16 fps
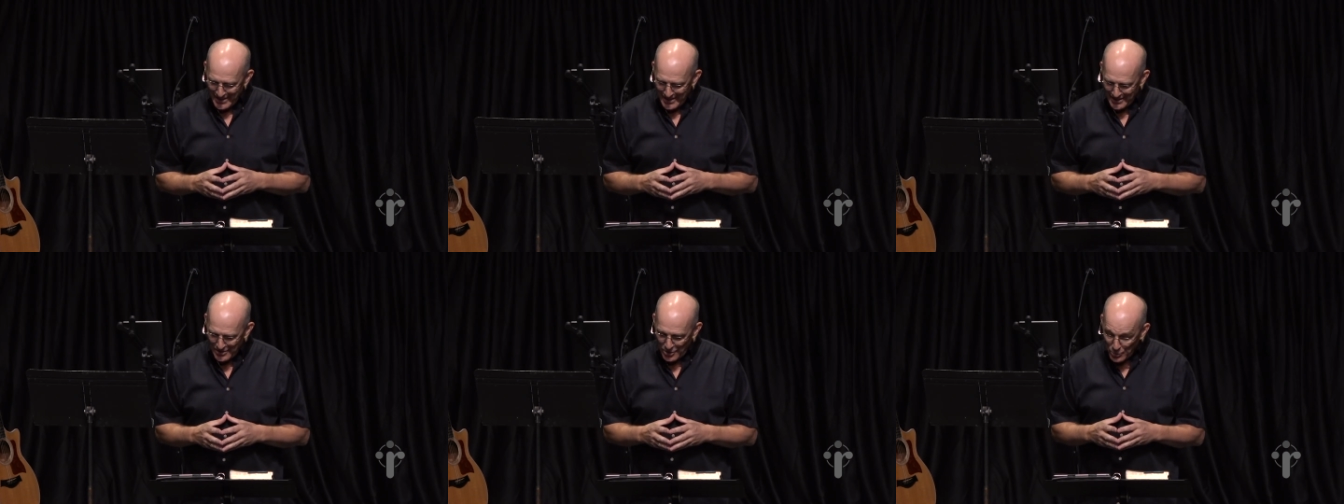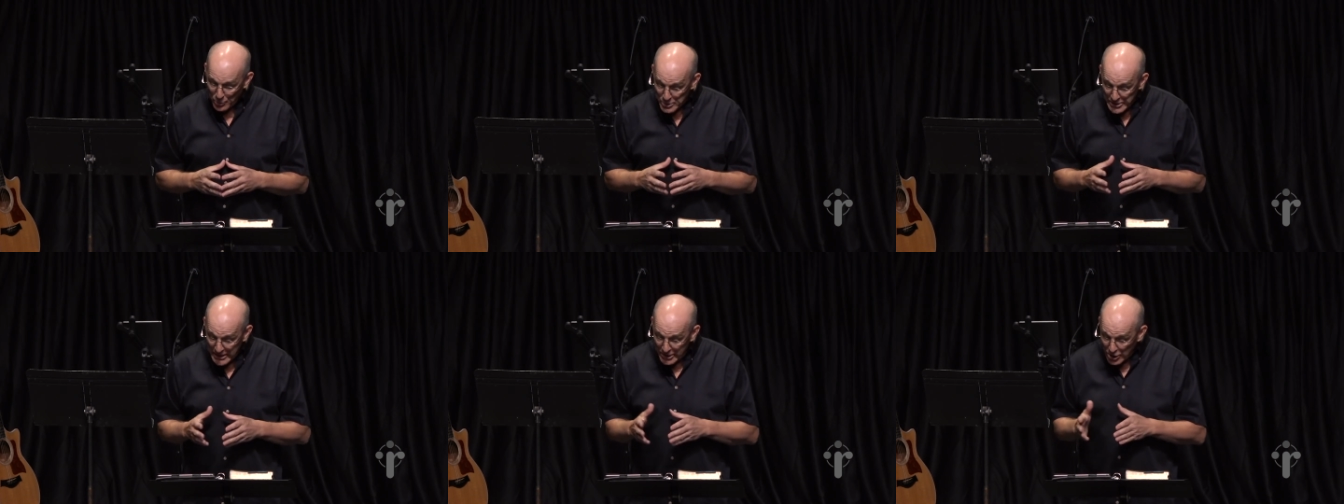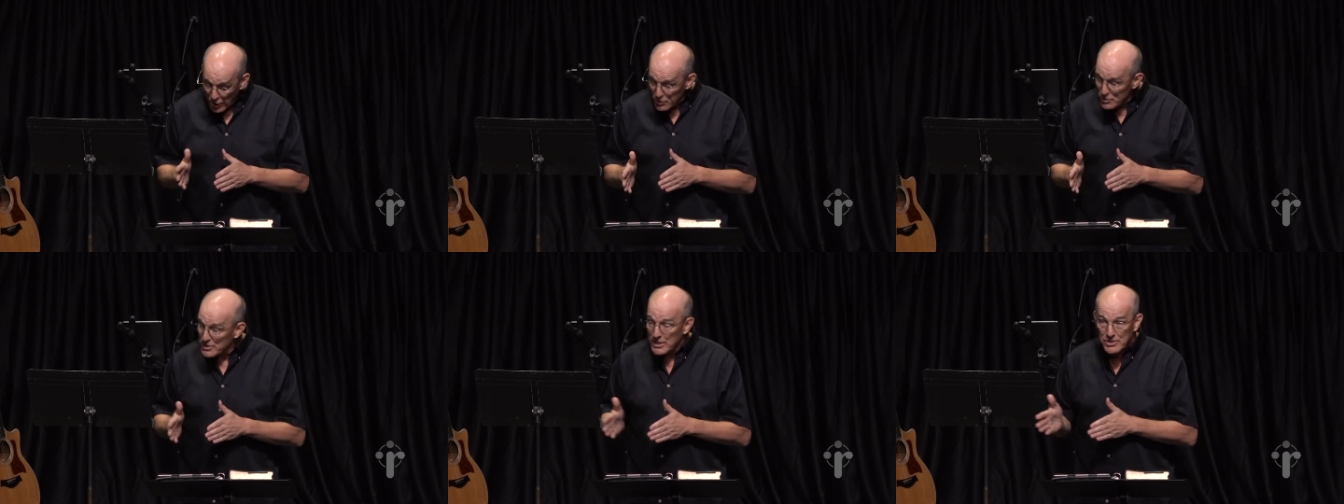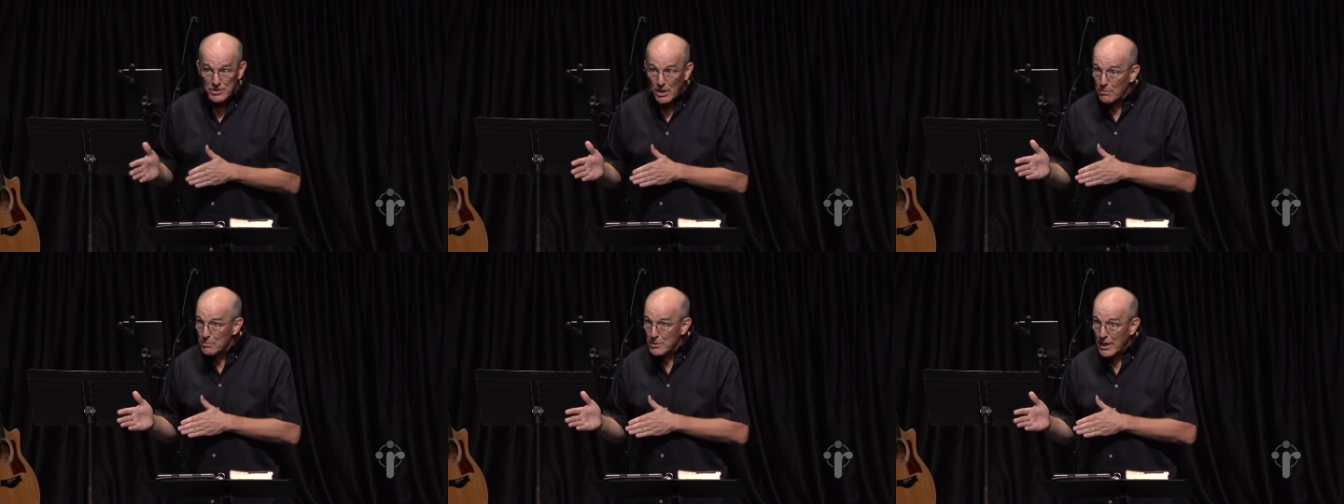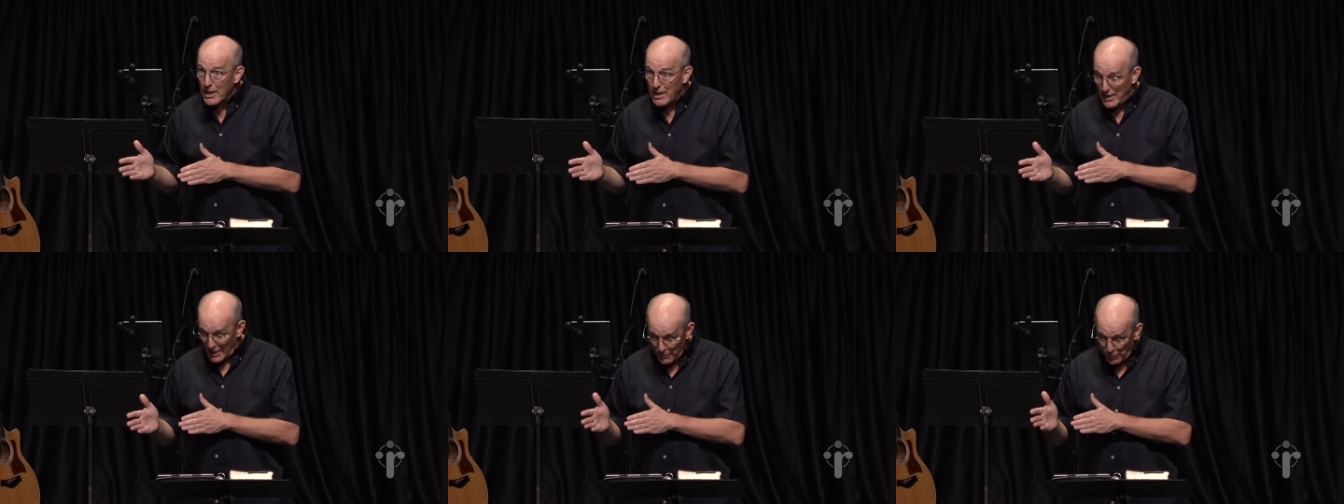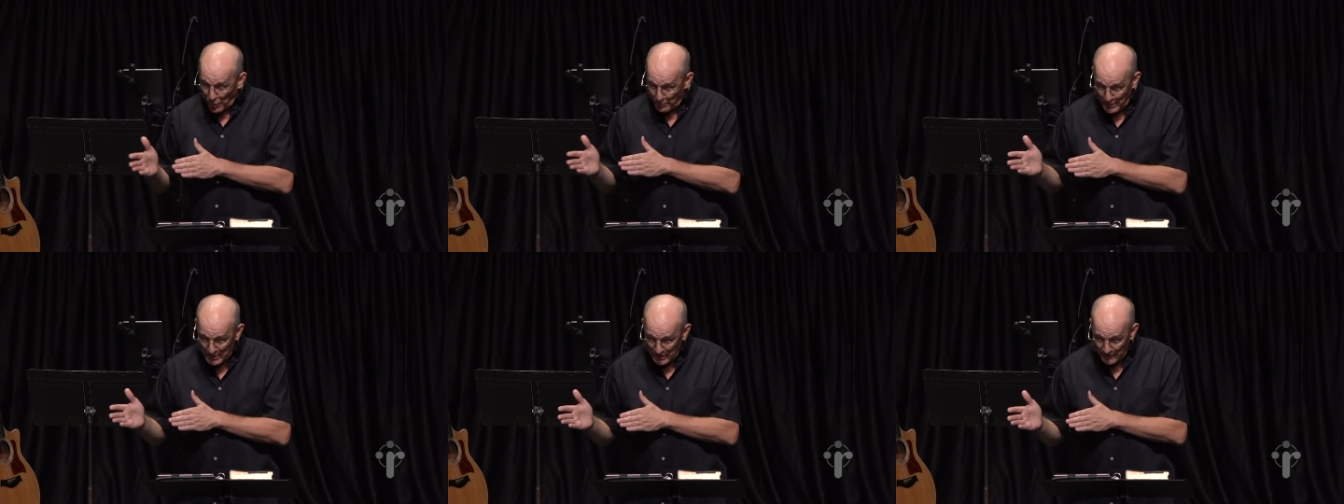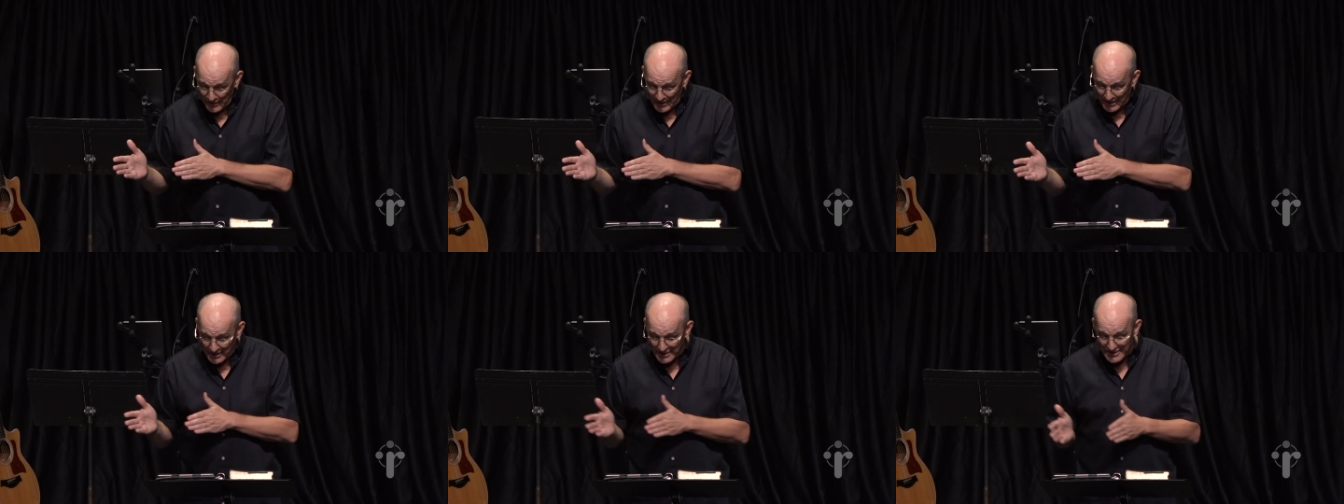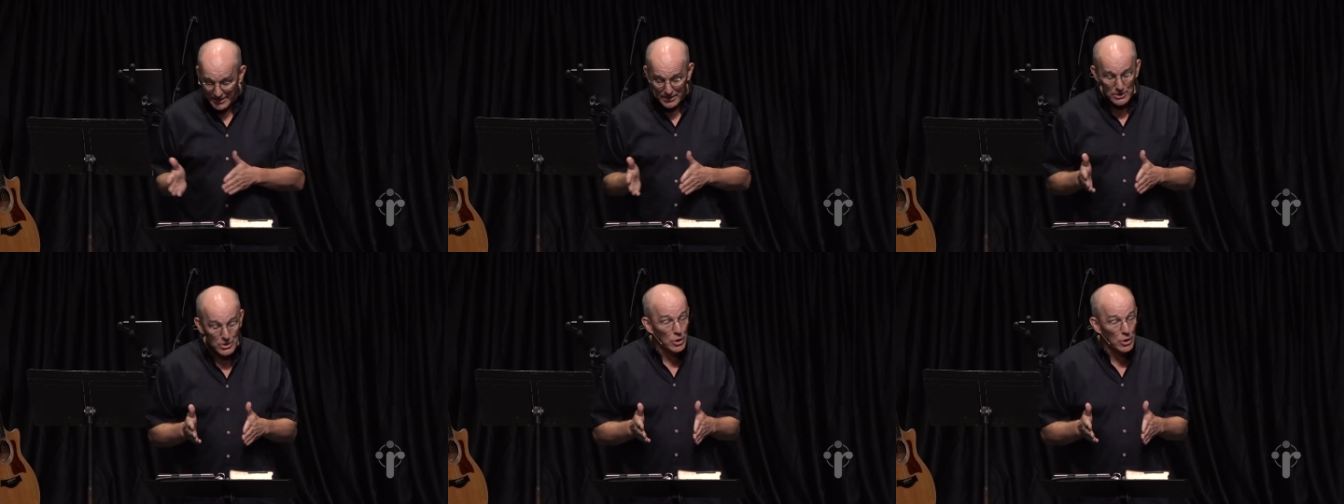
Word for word: In other words, he knows that someday he won't be living in a tent,